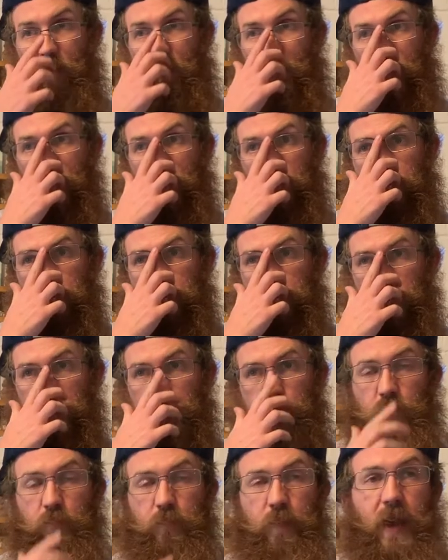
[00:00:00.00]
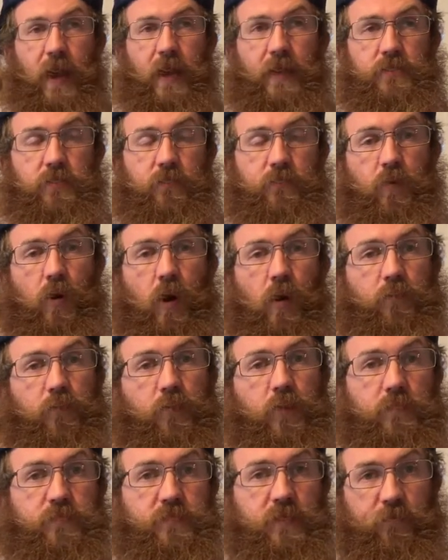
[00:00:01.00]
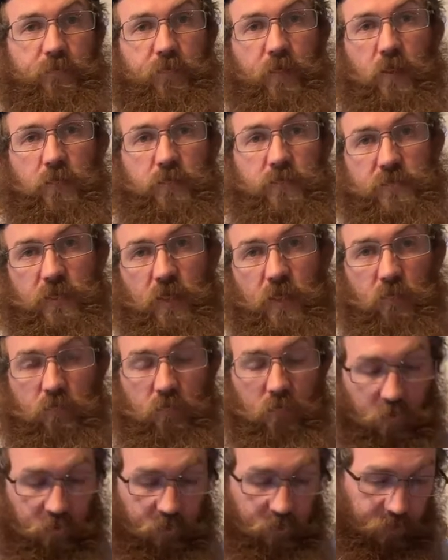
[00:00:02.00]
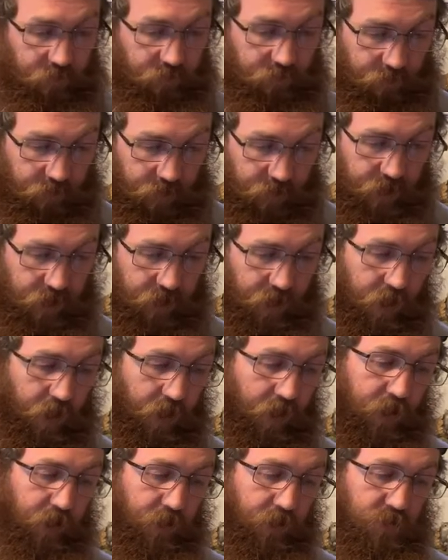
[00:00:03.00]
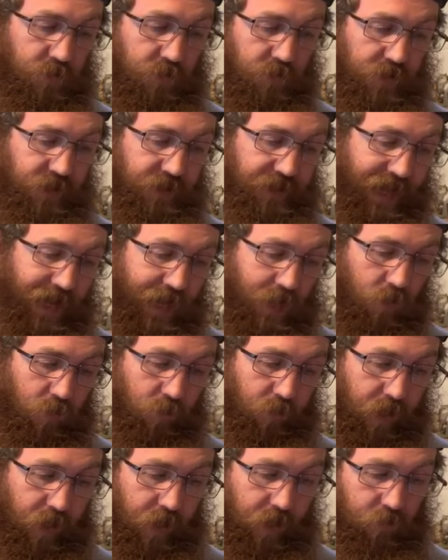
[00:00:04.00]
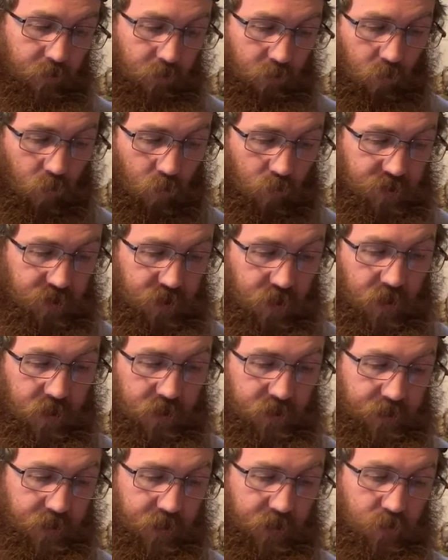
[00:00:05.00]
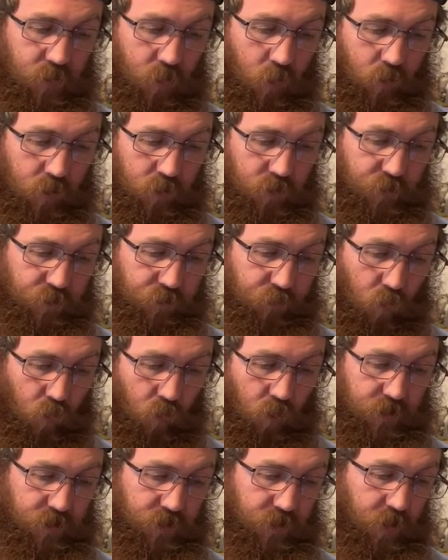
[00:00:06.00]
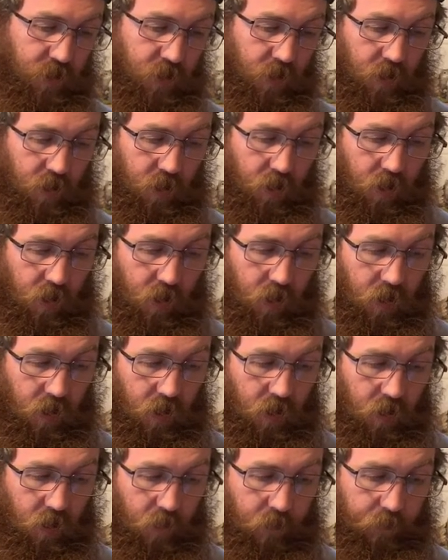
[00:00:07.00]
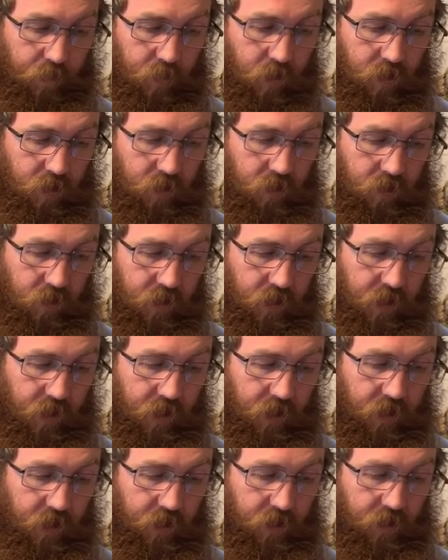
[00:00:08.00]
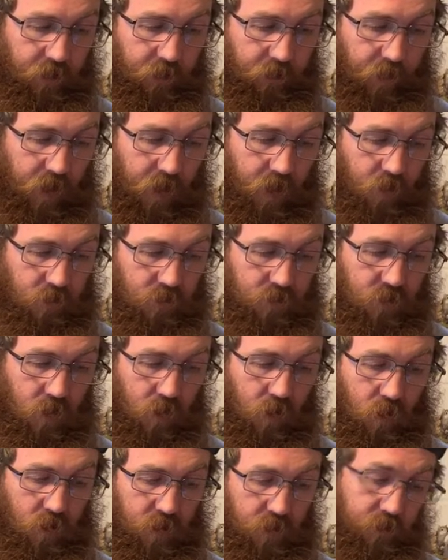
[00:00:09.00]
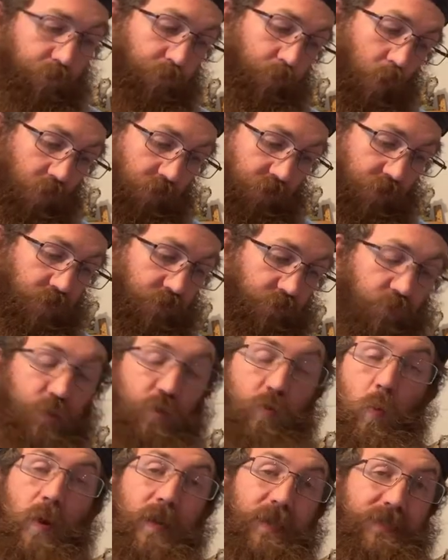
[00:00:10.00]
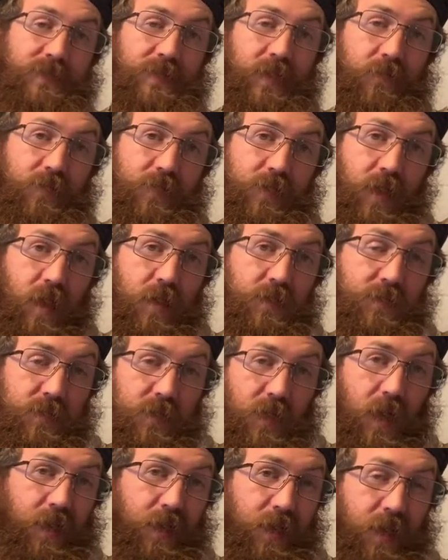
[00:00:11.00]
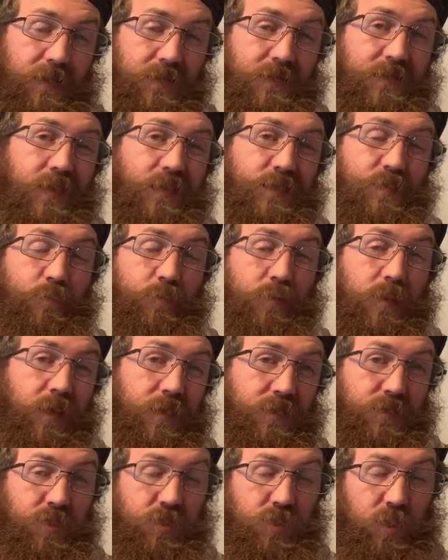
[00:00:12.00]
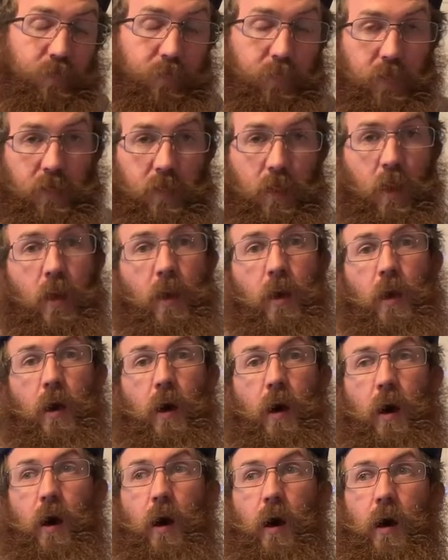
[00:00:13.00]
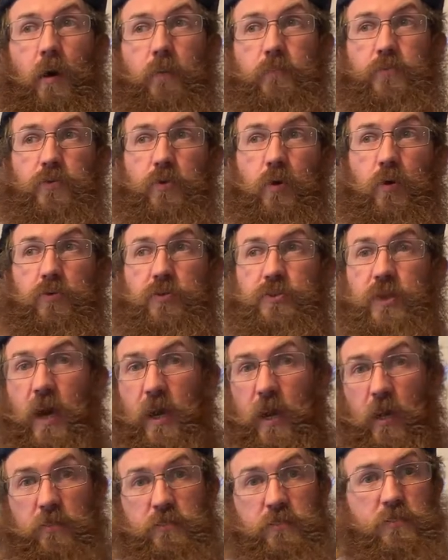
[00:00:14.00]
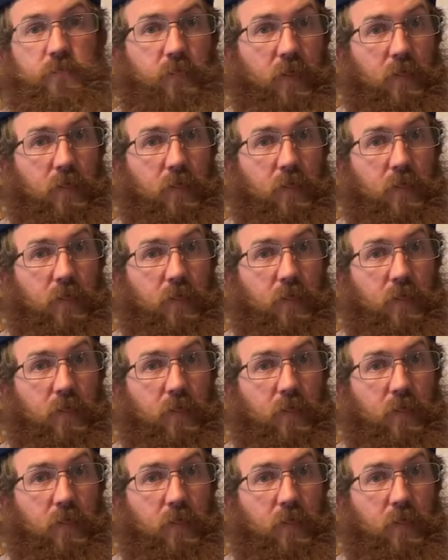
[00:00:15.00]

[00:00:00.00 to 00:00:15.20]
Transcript: those two bags of golf clubs I found on the side of the road for free. This was a tailor-made Rosa Daytona Sport putter, and the buyer was all bought this for $27.99 plus shipping. So shout out to